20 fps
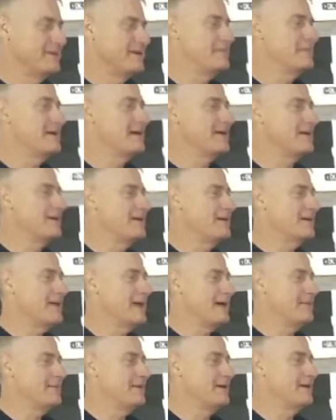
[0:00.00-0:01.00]
Come on back on
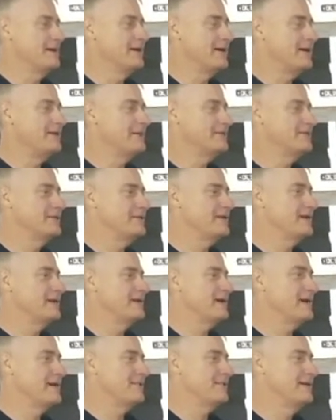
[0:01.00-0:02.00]
camera. Do it on
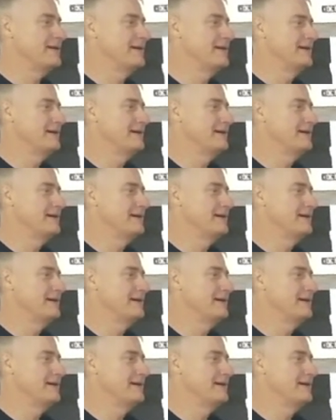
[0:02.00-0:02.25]
camera.